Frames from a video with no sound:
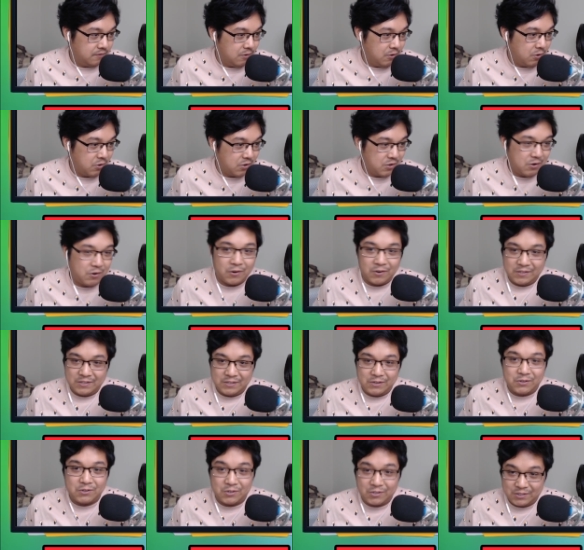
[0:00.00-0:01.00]
Or, or,
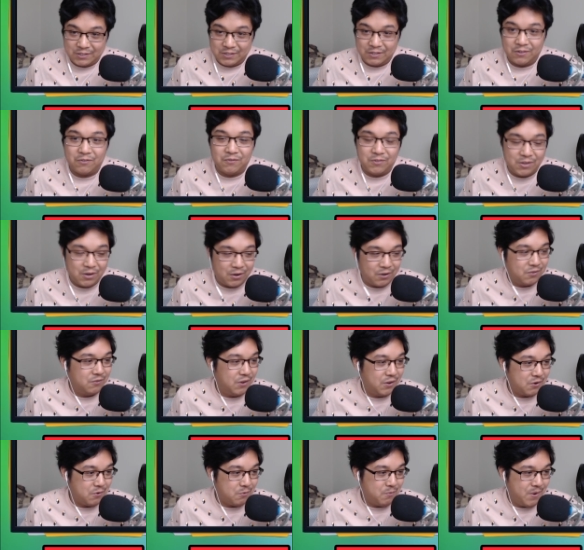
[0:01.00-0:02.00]
or does the Darth
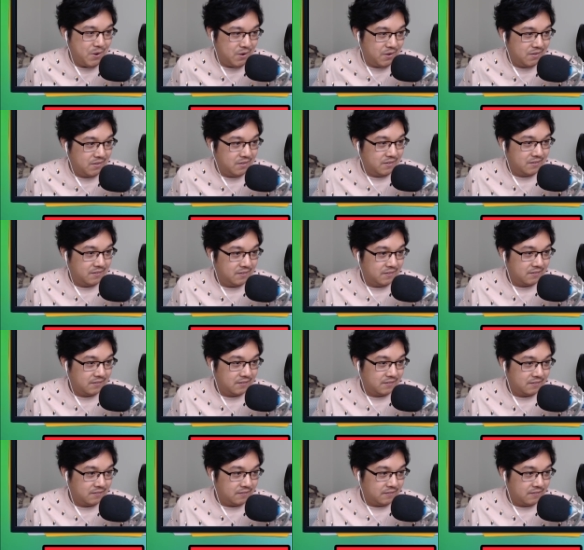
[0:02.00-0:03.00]
Vader win?
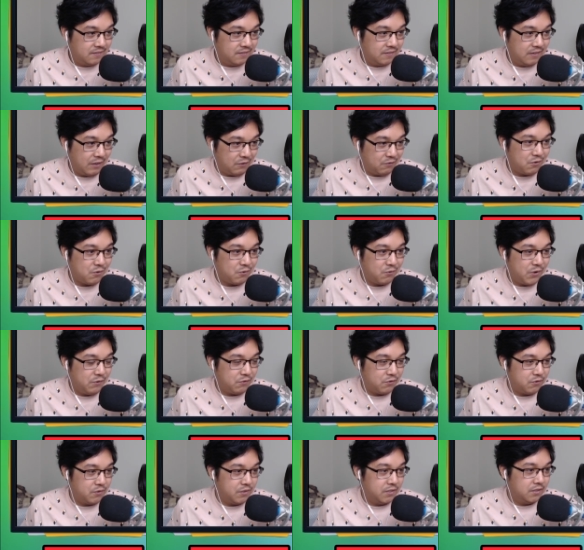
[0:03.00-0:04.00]
Like, for real,
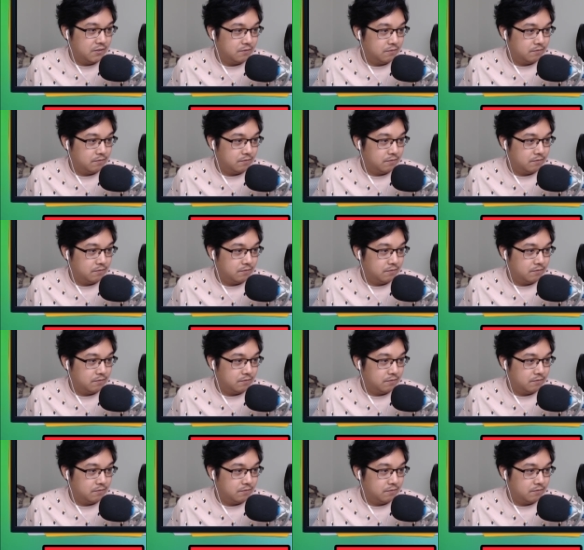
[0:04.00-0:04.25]
for real.